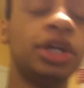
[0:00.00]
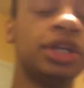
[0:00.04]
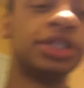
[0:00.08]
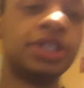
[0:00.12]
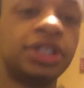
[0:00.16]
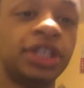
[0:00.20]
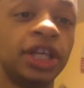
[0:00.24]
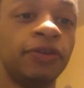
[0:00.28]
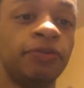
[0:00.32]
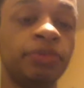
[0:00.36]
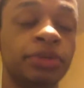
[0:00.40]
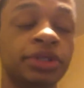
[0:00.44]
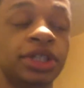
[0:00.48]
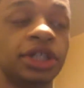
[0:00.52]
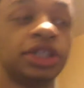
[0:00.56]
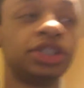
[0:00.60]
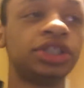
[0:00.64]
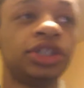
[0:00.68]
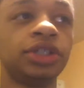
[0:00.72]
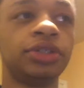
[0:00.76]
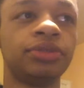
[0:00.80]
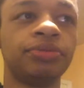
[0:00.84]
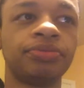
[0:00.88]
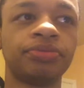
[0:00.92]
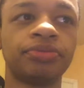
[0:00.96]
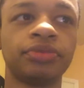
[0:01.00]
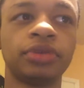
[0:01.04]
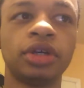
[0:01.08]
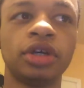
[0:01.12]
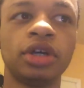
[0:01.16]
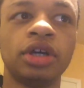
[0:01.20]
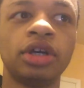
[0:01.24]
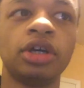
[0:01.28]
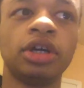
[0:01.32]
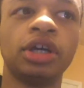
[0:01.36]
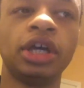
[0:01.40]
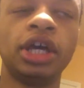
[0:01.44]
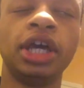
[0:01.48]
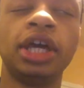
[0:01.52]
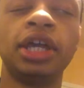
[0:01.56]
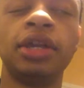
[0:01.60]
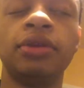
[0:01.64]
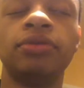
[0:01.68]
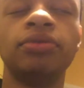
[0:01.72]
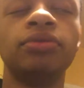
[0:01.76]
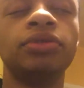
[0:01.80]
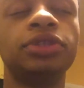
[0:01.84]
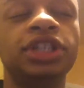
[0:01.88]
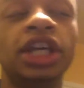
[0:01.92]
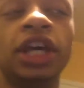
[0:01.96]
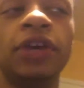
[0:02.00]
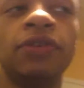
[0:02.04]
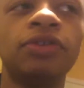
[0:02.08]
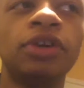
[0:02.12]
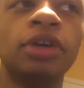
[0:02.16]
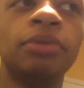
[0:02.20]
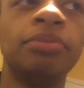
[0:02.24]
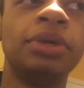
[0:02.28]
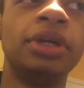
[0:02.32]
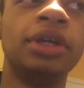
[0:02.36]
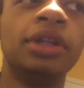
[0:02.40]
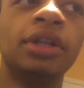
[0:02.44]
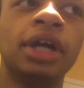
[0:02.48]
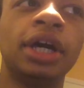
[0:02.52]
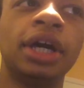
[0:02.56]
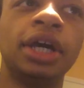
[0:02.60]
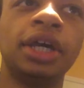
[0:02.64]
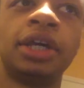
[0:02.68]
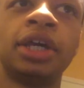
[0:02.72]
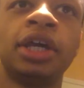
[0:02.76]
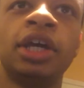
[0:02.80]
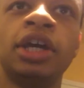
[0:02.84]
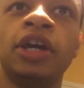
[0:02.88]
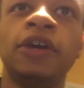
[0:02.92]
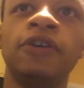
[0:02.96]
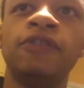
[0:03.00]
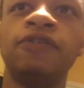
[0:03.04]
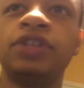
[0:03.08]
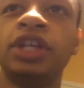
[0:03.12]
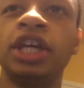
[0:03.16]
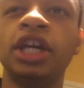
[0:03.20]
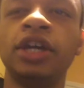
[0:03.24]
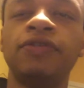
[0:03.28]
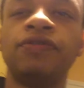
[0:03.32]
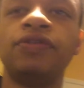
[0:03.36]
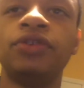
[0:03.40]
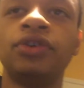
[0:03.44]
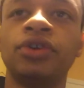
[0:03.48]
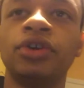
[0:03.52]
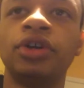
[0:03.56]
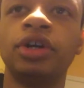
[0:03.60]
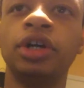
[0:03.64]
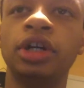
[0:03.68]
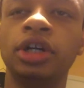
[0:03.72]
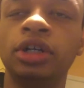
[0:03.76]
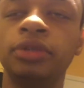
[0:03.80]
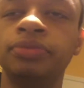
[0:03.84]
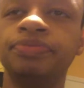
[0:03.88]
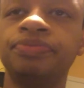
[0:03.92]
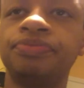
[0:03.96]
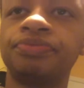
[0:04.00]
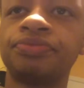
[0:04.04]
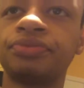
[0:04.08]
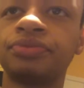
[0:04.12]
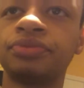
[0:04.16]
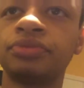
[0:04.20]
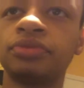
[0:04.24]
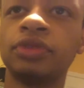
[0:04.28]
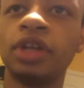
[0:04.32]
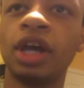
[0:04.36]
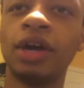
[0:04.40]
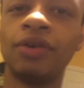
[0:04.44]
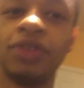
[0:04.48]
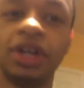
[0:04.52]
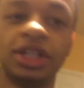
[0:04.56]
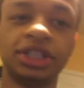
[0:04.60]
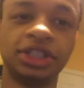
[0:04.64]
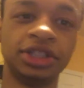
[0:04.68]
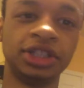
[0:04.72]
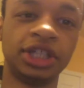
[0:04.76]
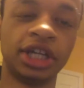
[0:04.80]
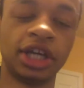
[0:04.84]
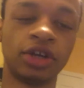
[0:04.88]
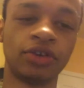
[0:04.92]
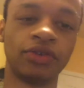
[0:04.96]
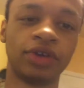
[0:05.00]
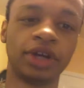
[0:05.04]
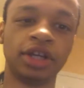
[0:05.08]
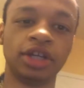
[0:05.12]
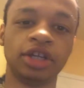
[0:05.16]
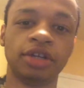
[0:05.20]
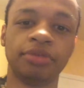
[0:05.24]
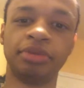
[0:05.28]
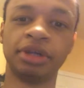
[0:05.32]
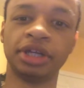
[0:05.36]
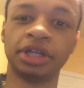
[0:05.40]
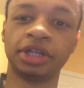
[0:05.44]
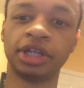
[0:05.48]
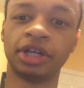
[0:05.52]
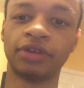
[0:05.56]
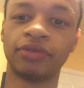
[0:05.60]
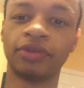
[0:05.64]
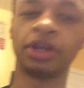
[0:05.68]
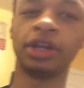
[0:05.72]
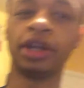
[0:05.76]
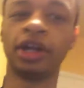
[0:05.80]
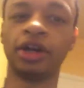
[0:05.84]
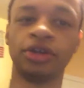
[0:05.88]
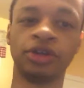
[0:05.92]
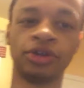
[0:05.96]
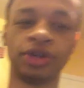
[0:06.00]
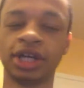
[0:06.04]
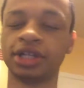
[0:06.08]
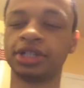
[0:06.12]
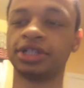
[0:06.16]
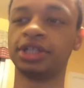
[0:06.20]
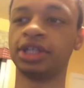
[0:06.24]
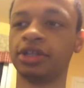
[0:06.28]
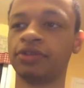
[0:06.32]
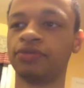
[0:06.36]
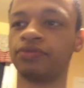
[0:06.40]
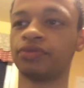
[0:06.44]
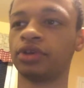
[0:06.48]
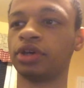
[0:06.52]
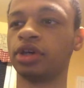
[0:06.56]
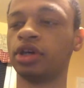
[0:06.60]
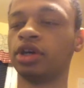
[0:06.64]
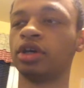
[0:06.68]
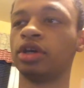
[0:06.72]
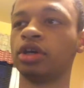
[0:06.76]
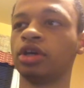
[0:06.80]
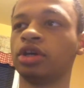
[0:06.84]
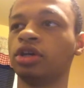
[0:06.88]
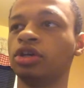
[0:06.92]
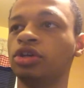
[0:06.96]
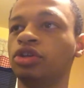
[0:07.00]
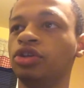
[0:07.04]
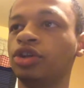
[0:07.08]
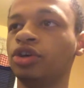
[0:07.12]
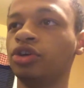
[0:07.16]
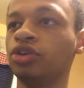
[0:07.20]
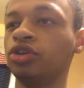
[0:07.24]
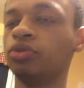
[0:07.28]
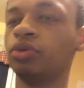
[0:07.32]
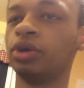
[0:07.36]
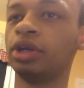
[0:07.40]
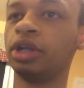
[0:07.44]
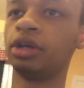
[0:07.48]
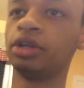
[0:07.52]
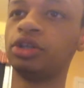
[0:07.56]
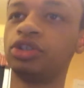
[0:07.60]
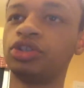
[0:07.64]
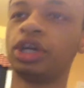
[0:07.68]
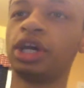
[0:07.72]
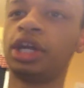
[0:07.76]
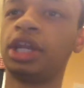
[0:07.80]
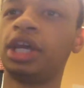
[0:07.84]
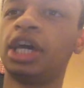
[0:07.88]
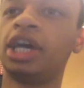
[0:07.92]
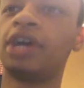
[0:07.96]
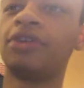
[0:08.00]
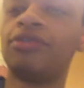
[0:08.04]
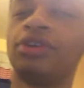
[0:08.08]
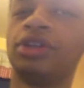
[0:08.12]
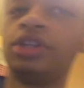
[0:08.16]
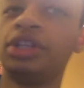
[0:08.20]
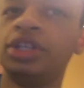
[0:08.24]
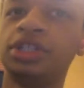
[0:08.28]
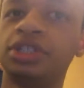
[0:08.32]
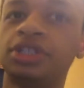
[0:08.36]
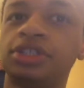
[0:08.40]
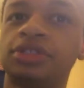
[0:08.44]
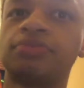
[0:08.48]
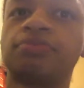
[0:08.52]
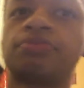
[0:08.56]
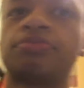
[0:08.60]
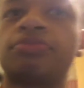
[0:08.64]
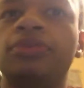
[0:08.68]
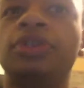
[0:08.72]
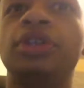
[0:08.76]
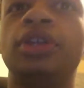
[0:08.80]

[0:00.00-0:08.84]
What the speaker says: in a safe position. And safe can be like, say if you're have less than 10 grand in your bank account right now, you're not safe. You want to try to have at least